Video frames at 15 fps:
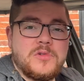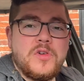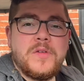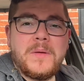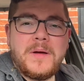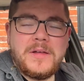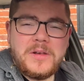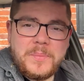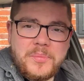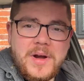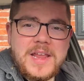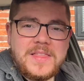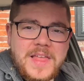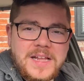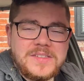I'm going to
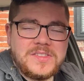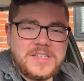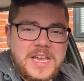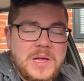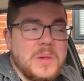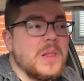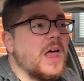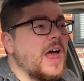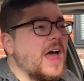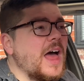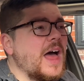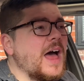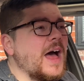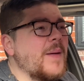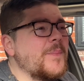break that seal,
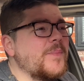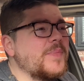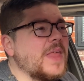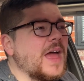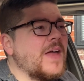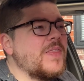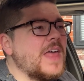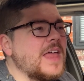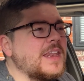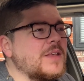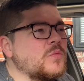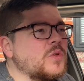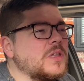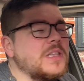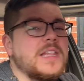and then
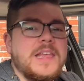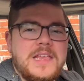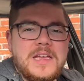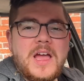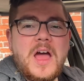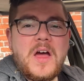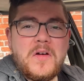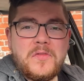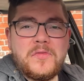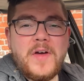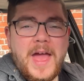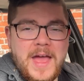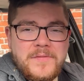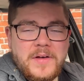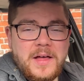it will leak
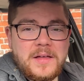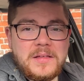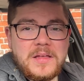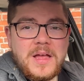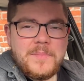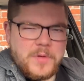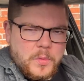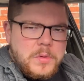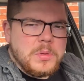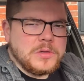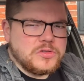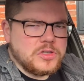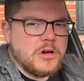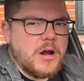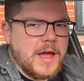forever. But we will
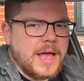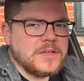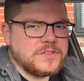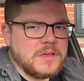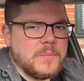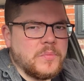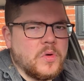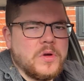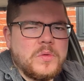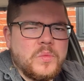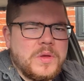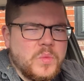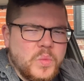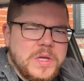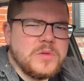try it at some point.
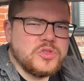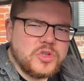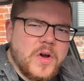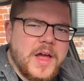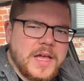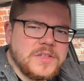We will try it at